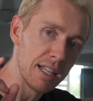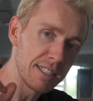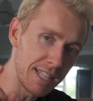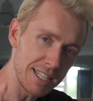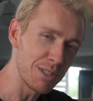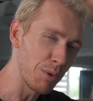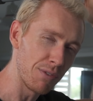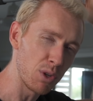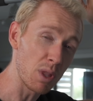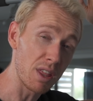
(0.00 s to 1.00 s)
Let's test it with a
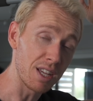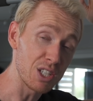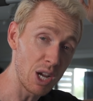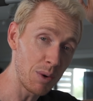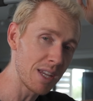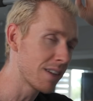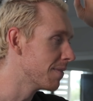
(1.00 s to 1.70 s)
few other things, shall we?